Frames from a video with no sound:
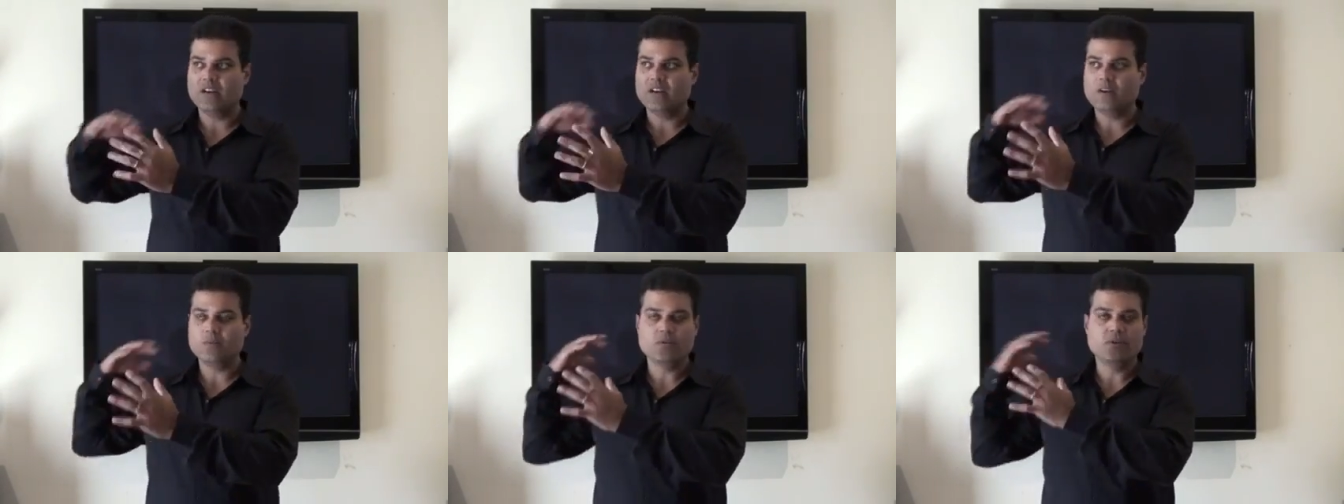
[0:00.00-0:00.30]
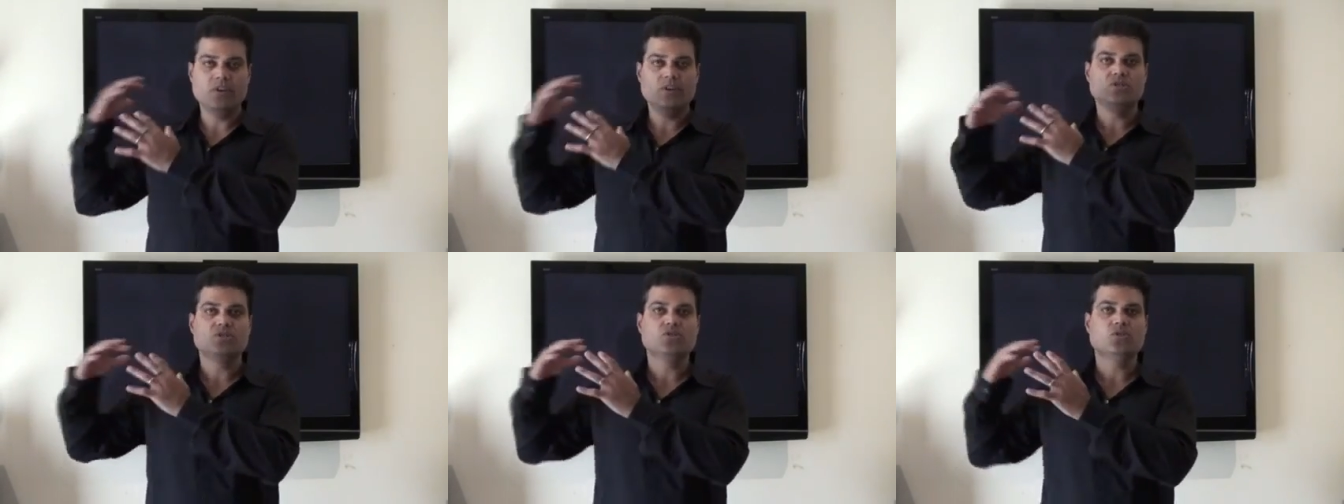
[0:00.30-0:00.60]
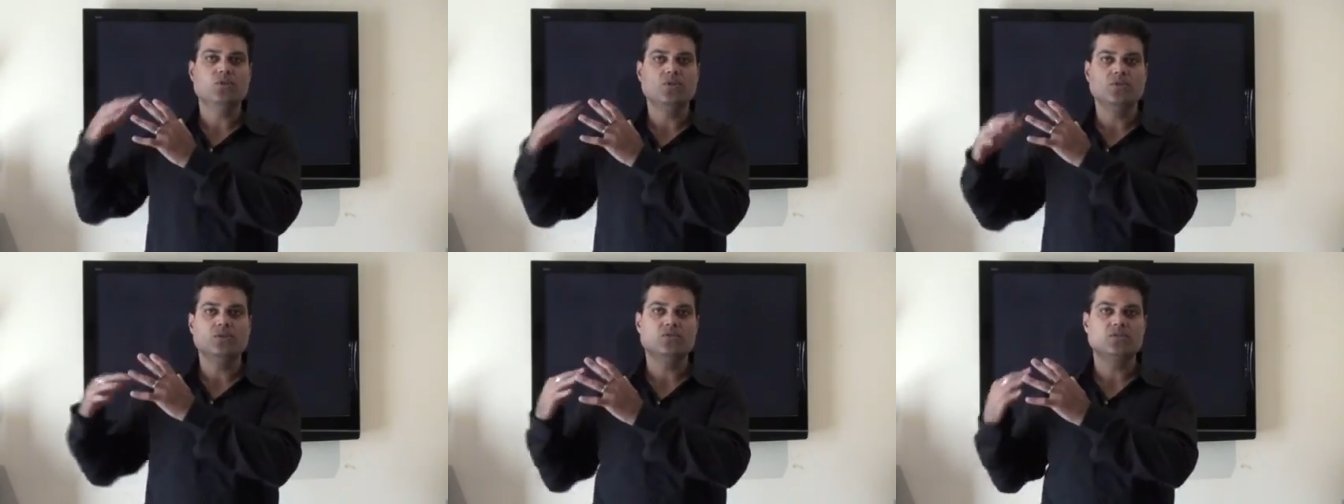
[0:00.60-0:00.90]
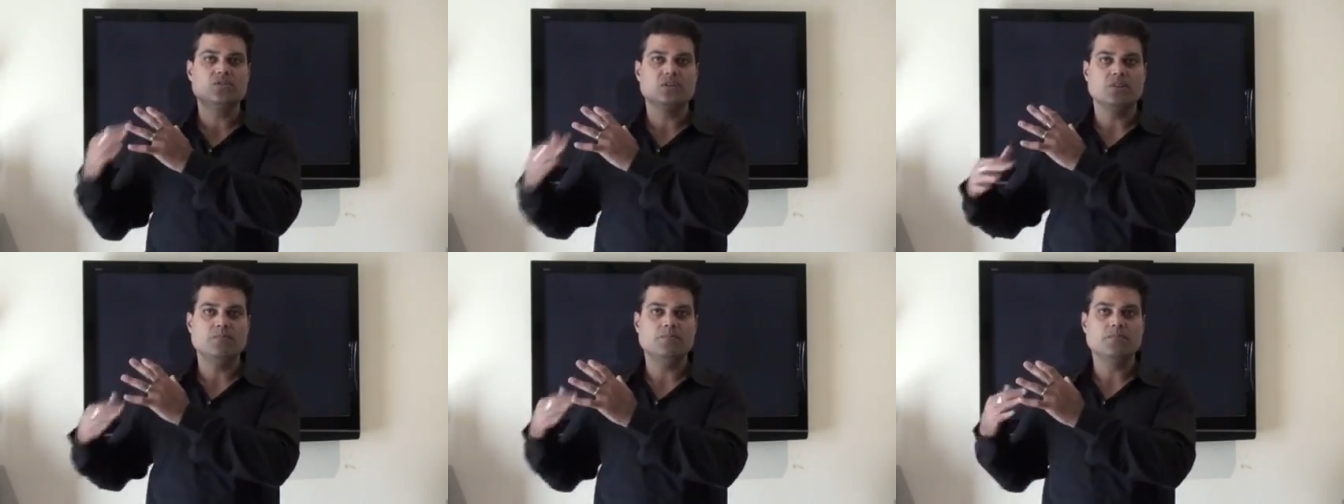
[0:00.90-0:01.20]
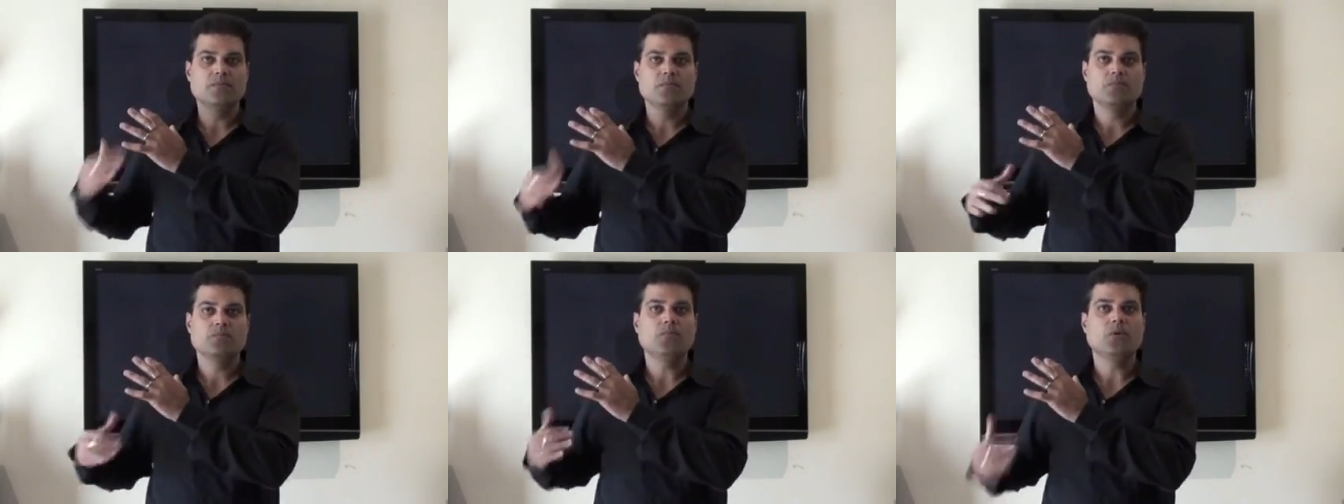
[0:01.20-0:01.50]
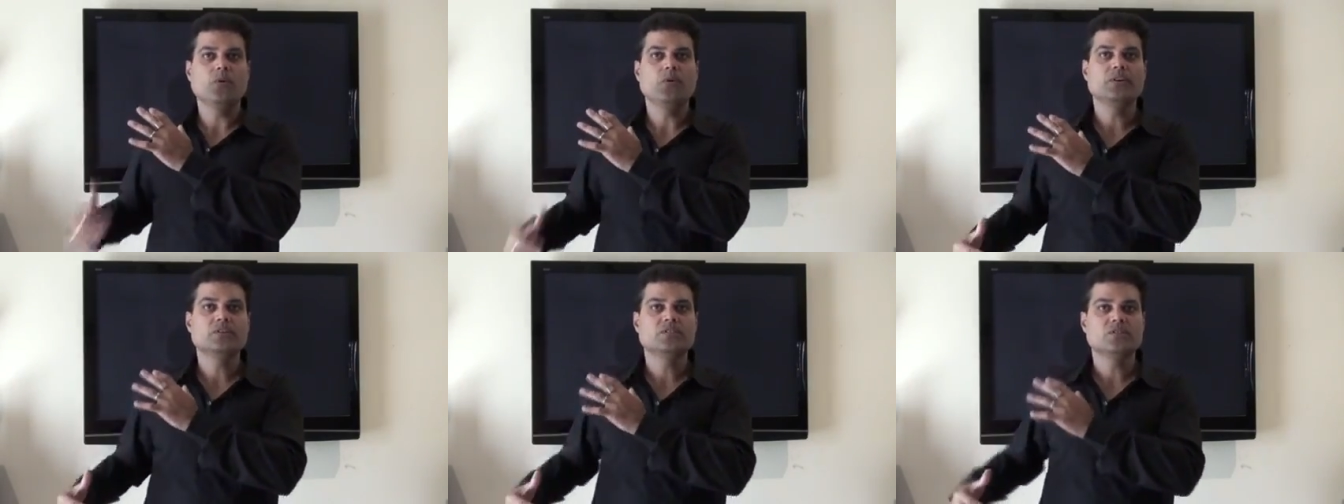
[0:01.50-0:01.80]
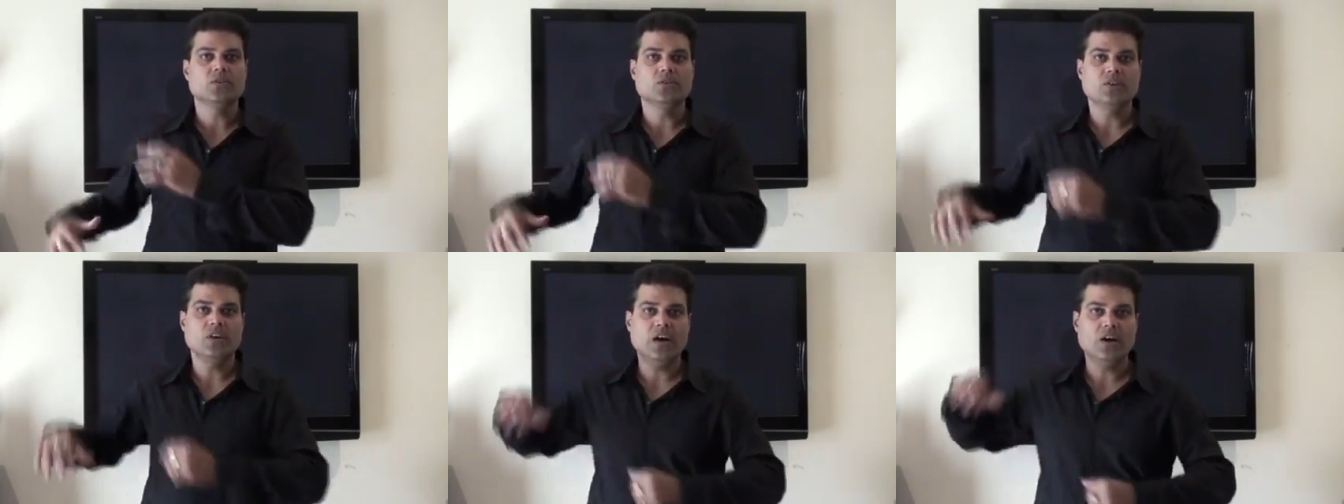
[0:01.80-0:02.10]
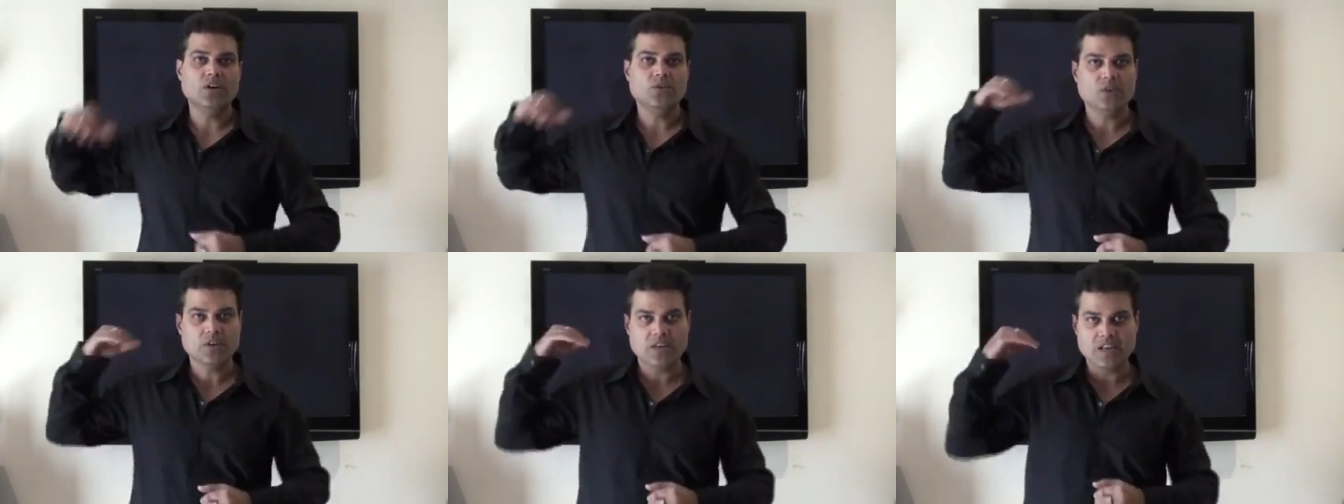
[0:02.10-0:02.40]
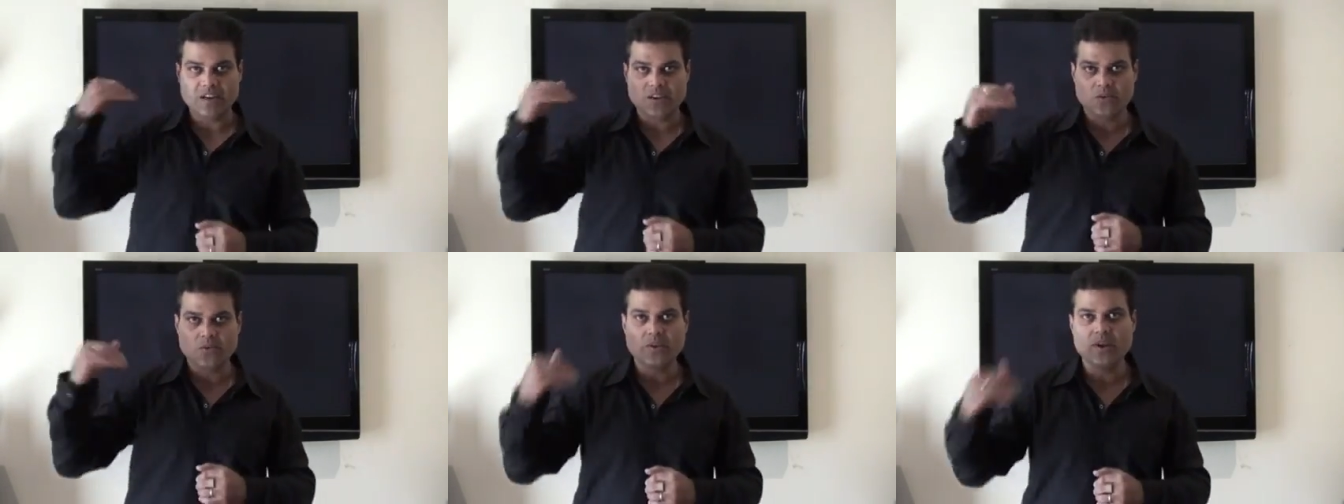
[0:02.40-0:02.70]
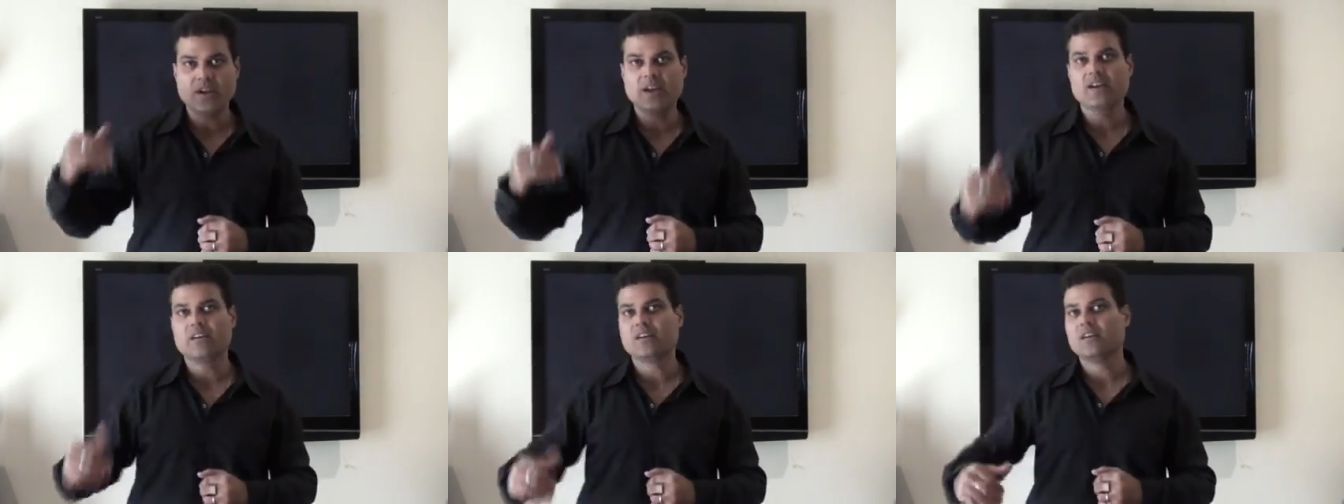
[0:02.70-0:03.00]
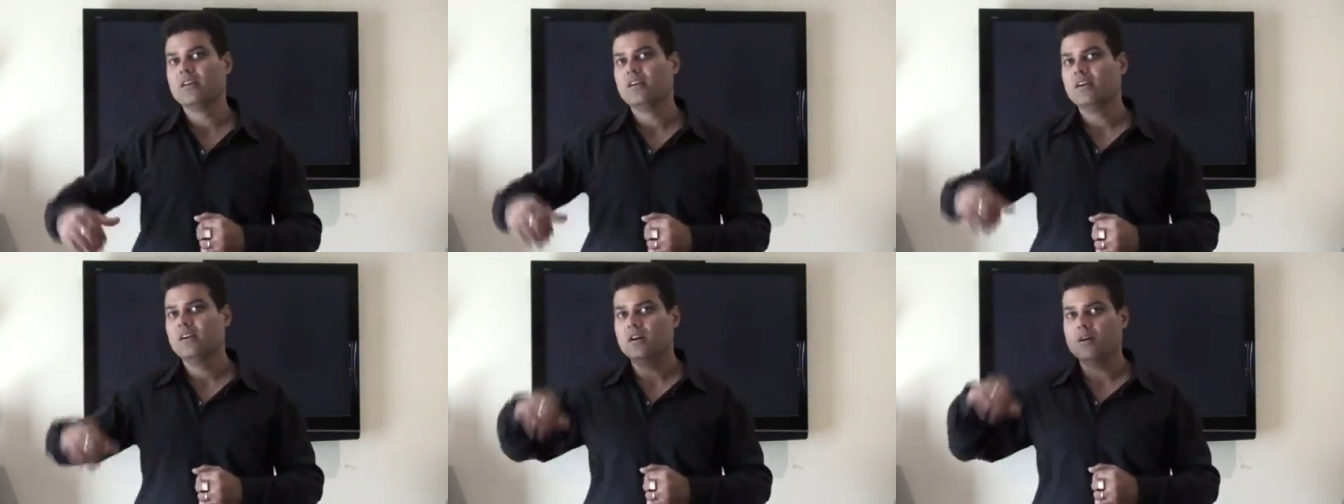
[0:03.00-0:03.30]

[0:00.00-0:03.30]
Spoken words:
and I'm going to show you some points on how you can create